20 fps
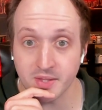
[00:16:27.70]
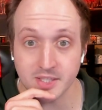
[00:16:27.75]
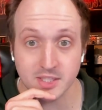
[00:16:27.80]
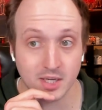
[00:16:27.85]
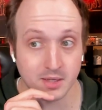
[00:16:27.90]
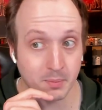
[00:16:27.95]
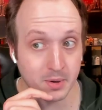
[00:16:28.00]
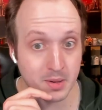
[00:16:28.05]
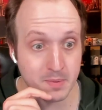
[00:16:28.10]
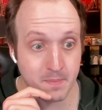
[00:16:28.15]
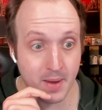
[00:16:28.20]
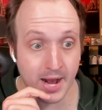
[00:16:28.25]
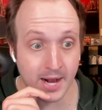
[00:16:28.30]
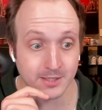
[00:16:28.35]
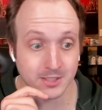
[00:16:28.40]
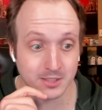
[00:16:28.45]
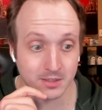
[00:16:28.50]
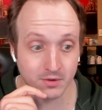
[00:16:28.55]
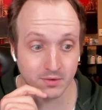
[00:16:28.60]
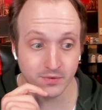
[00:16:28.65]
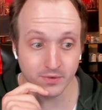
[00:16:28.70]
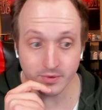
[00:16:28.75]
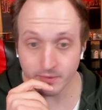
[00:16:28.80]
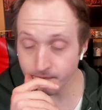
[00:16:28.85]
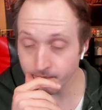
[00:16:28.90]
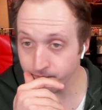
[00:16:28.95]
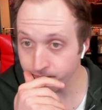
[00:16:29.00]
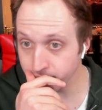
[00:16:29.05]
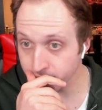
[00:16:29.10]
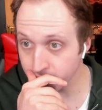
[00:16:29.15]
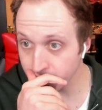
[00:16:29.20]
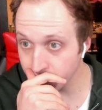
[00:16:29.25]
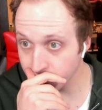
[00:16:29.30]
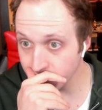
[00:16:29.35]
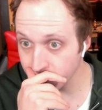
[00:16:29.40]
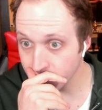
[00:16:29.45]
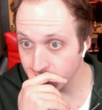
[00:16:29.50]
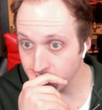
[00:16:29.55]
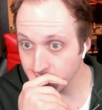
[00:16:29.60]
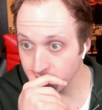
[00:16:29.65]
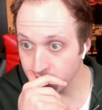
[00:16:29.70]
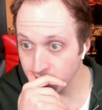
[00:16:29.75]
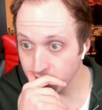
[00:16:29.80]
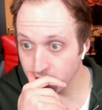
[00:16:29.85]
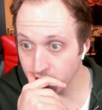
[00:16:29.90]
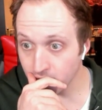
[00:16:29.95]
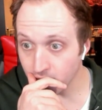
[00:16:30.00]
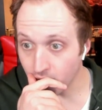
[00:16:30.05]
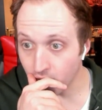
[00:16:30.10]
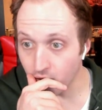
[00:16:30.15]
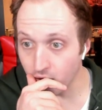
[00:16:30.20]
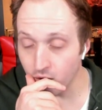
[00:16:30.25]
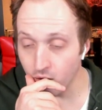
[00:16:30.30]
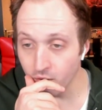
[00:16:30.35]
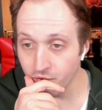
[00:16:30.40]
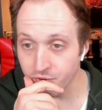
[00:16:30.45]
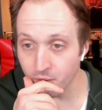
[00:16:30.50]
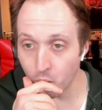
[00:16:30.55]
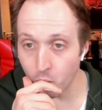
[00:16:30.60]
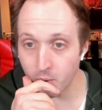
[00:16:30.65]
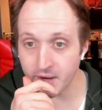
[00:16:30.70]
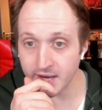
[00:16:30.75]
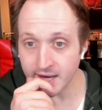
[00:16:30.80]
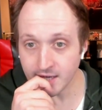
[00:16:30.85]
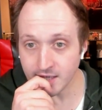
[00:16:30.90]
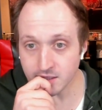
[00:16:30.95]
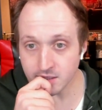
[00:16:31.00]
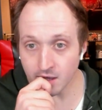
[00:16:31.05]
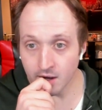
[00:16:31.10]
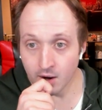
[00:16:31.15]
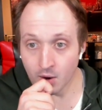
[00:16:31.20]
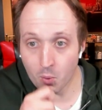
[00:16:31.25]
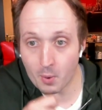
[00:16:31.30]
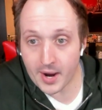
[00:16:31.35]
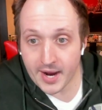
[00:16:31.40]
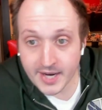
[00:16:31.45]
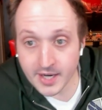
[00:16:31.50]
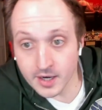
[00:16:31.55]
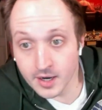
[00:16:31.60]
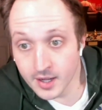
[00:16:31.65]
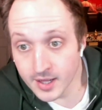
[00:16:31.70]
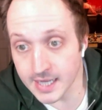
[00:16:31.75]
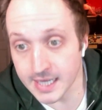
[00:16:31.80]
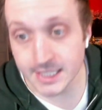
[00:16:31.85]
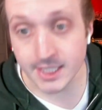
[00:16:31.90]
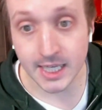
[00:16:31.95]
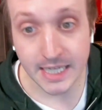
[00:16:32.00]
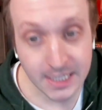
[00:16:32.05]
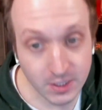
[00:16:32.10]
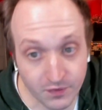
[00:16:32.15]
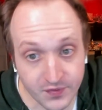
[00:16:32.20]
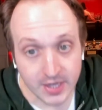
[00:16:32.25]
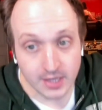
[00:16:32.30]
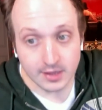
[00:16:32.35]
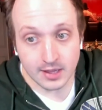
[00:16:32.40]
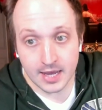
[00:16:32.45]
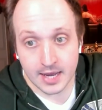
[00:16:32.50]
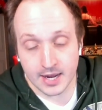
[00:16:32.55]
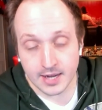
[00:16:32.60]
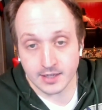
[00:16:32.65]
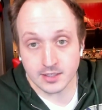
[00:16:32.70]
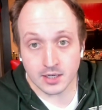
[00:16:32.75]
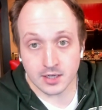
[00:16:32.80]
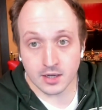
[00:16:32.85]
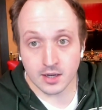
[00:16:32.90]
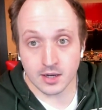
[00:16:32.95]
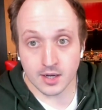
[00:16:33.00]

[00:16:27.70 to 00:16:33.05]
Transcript: Is it gonna be massive? Oh, the wheat. Wait, is this Vinland?